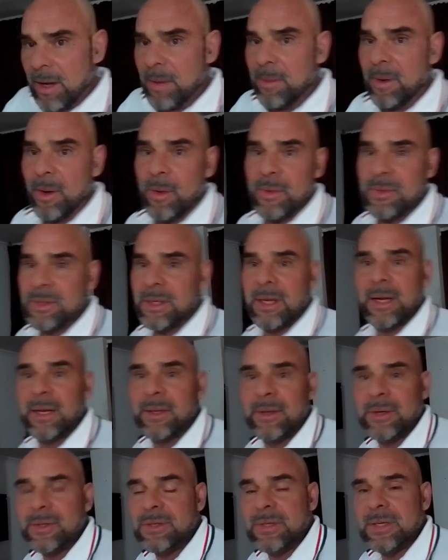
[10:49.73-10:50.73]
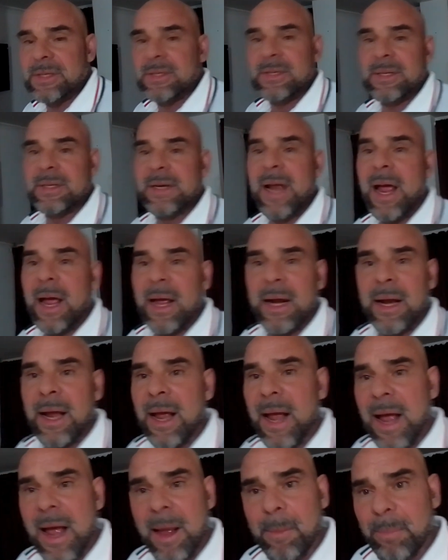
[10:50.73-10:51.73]
Jose. There's just it's not going to
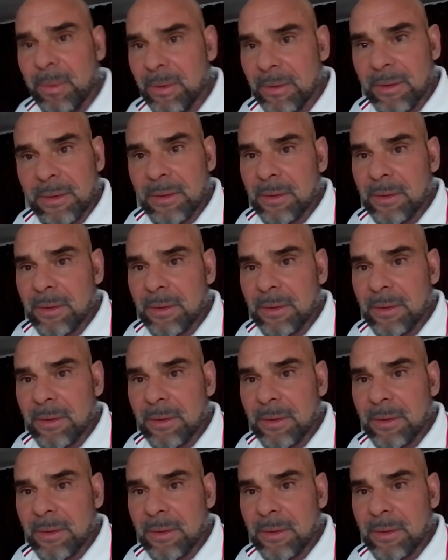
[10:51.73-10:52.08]
happen.